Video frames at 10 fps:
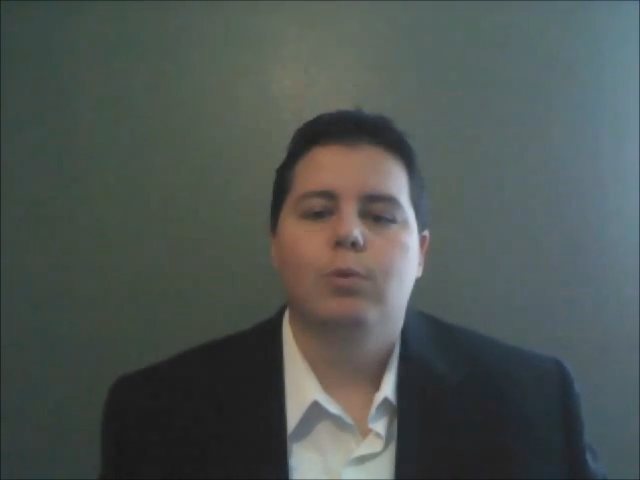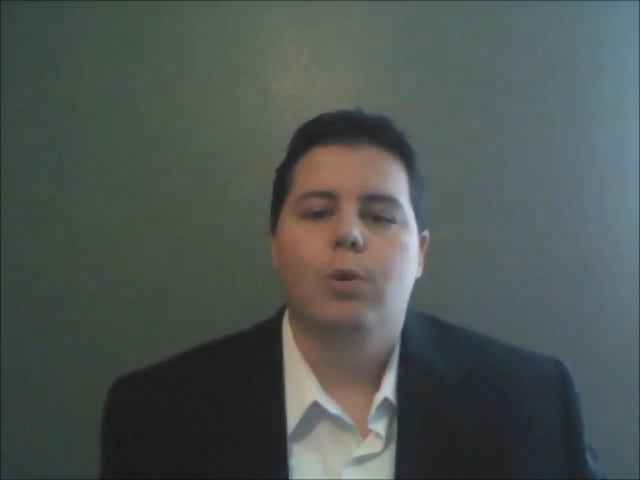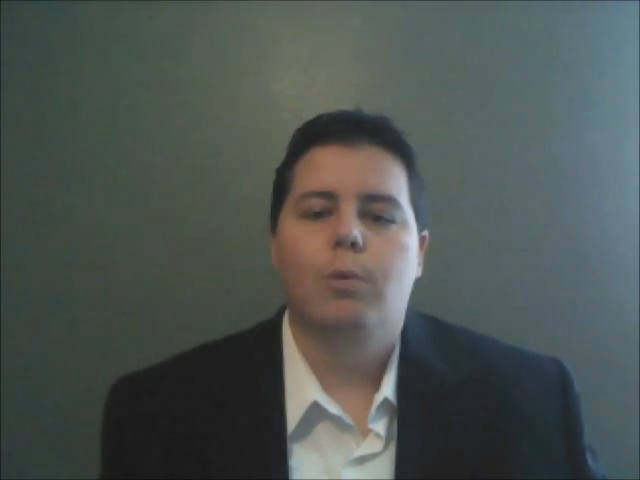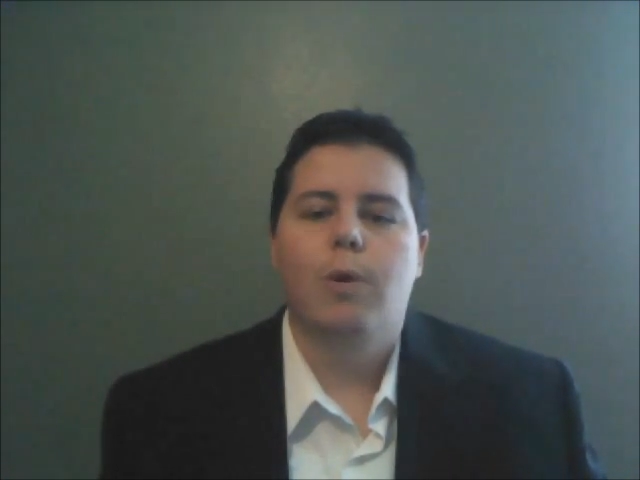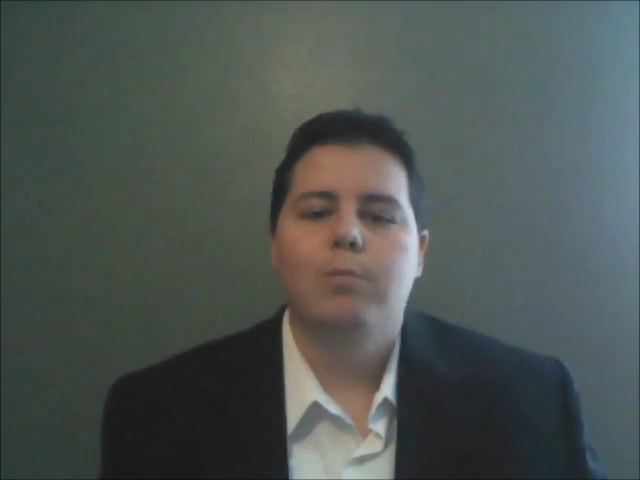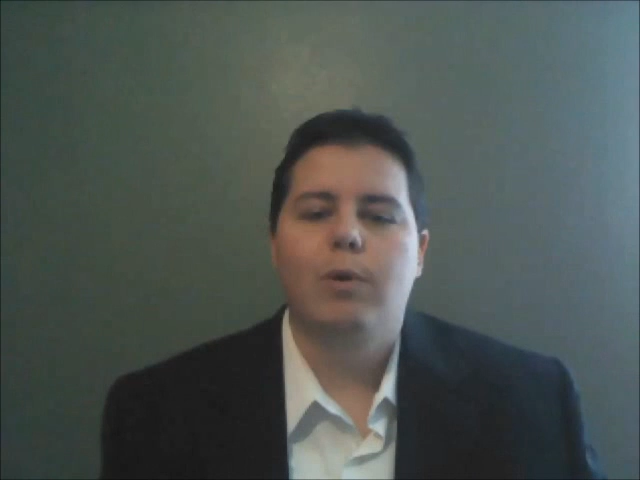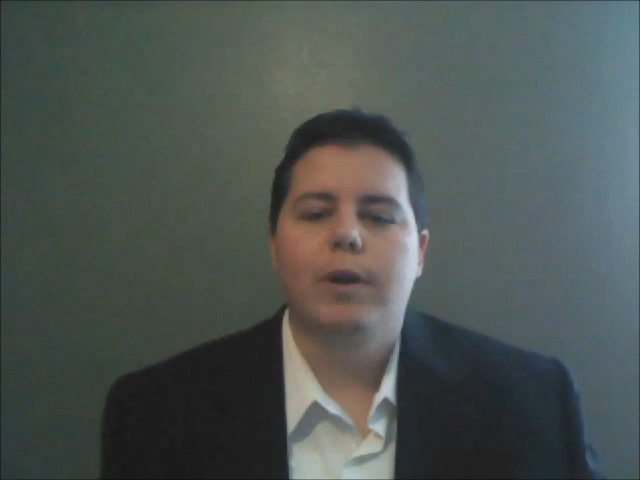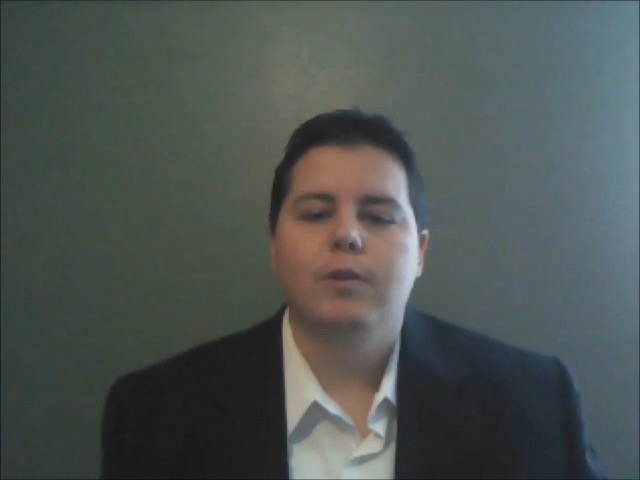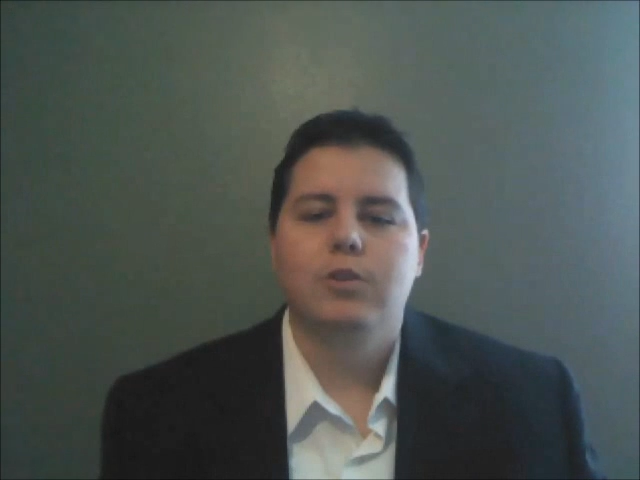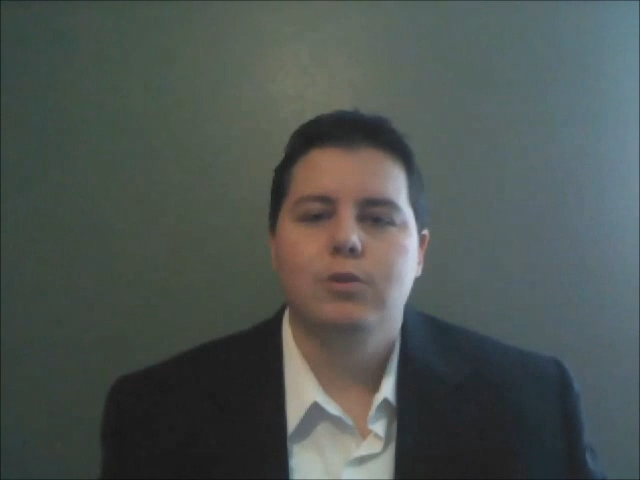Rule
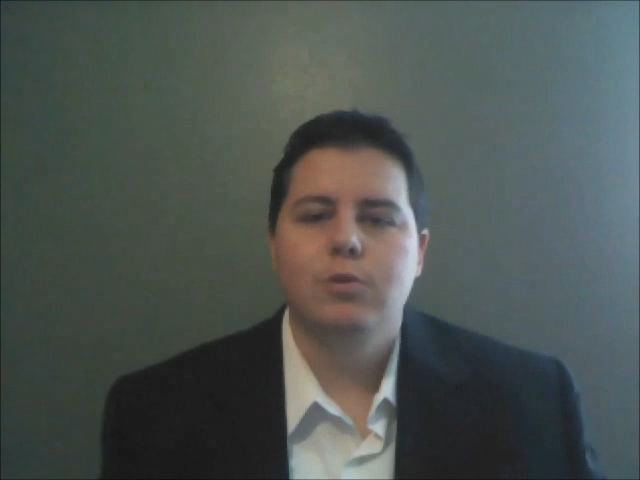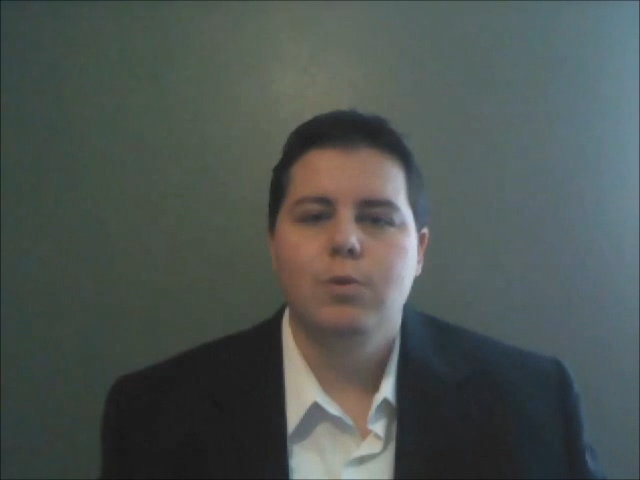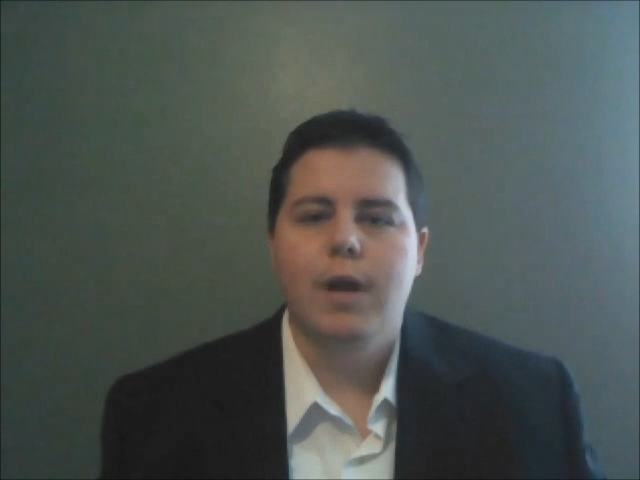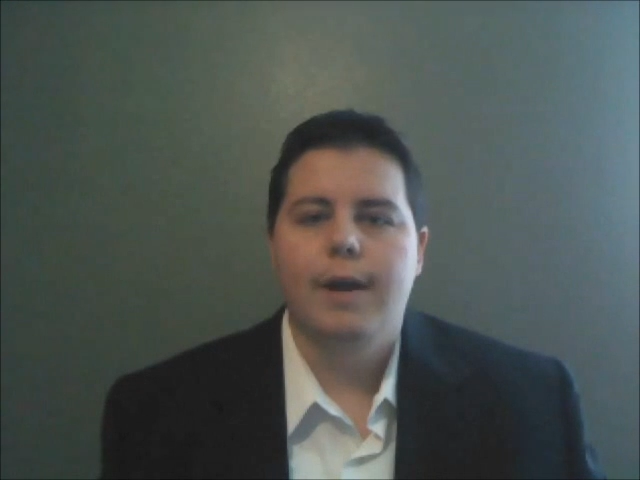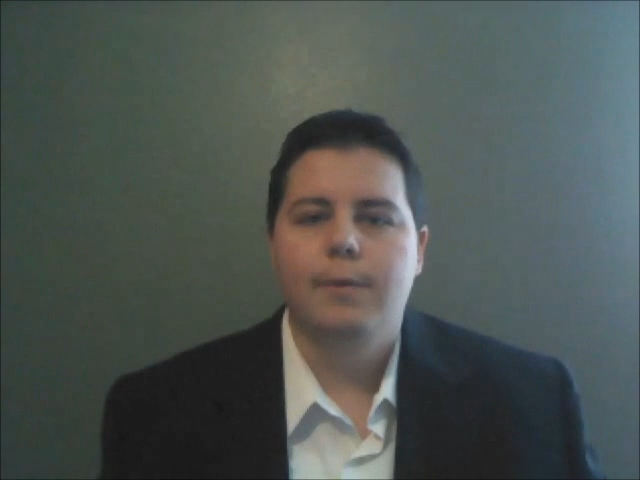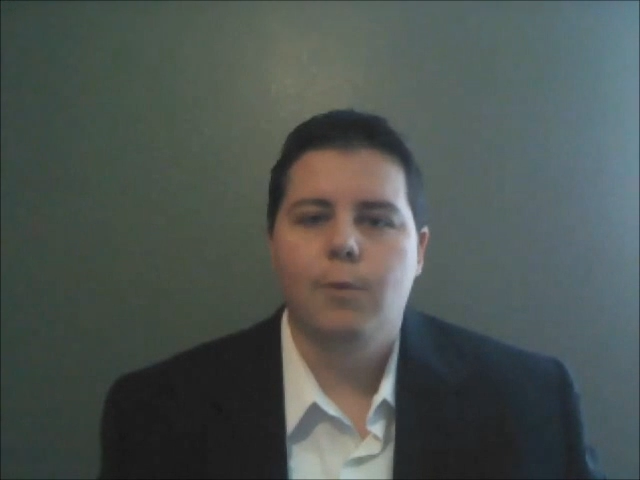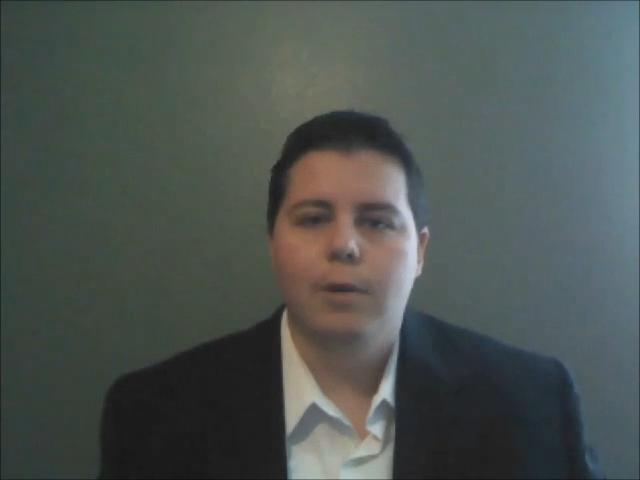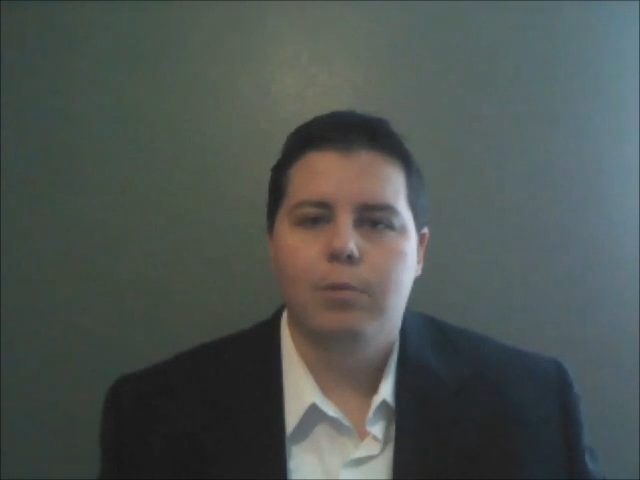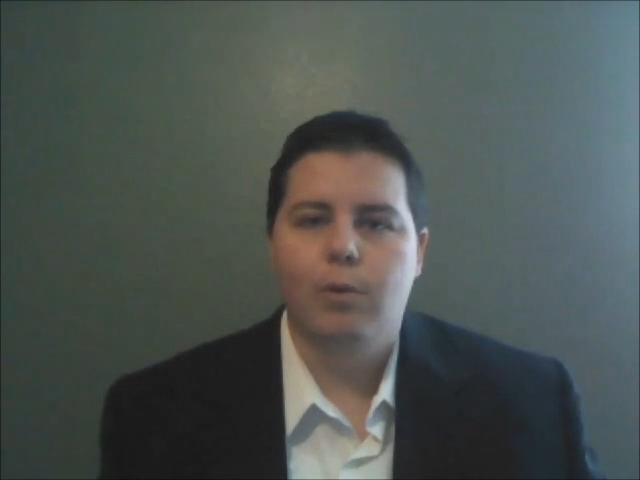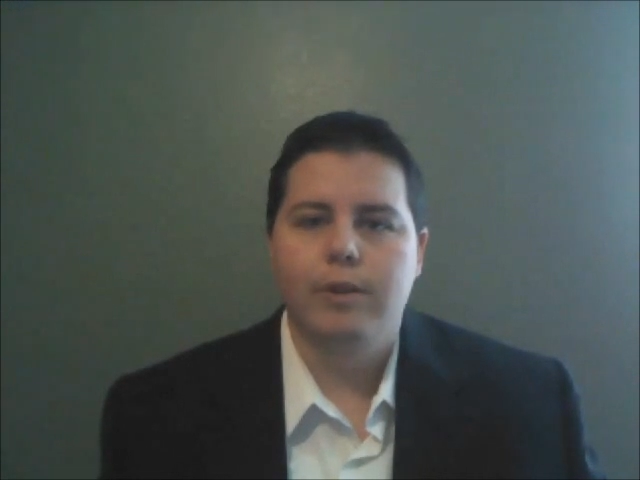1.2 and
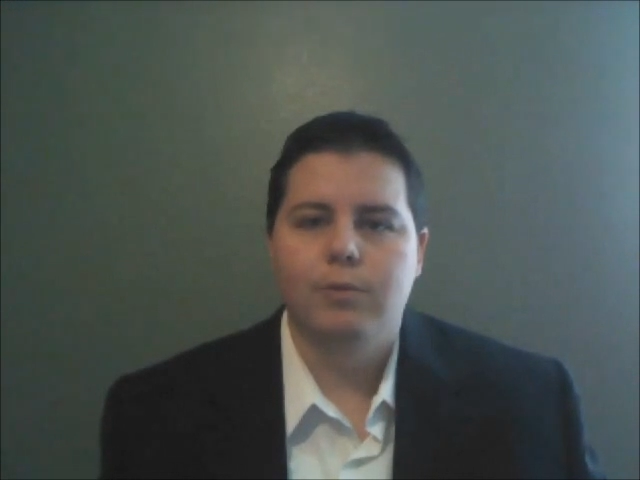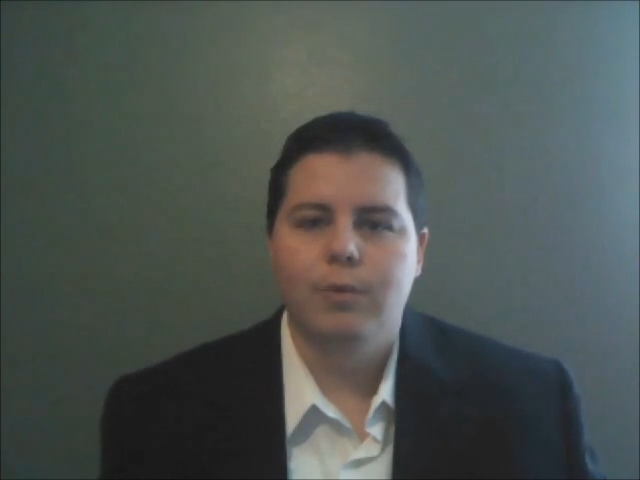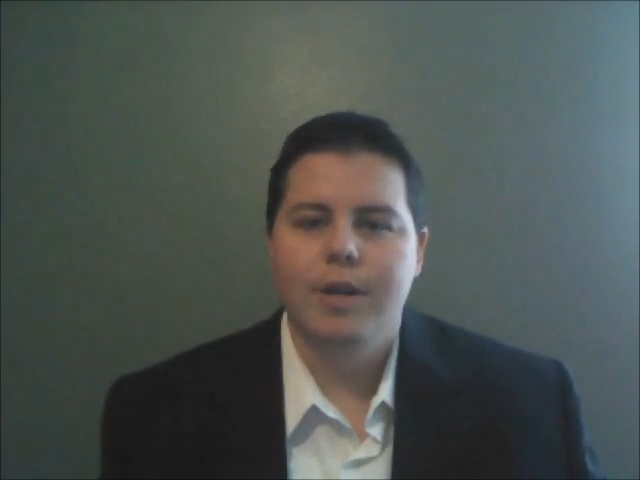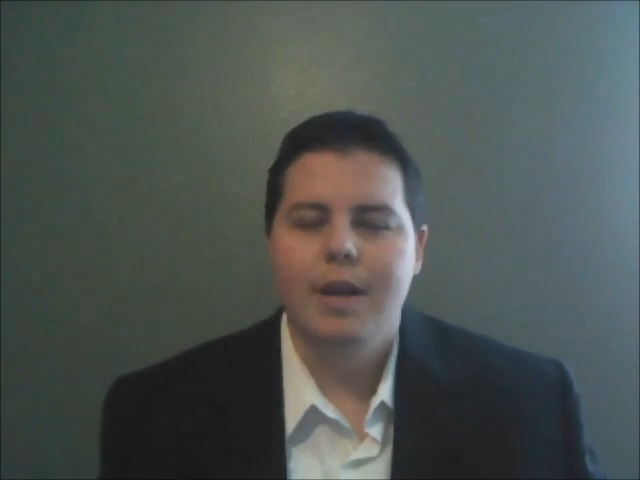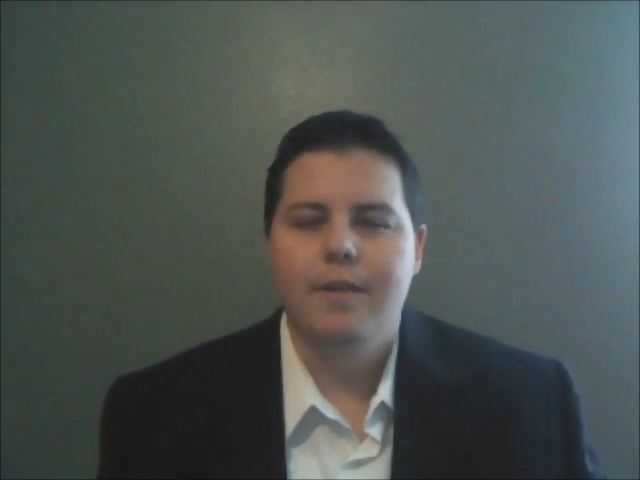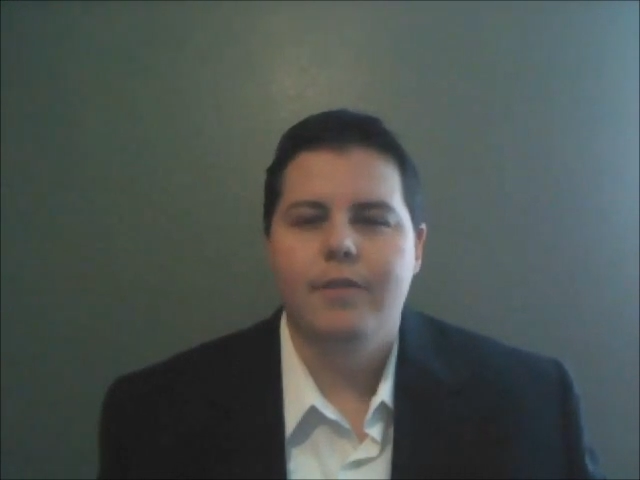1.3.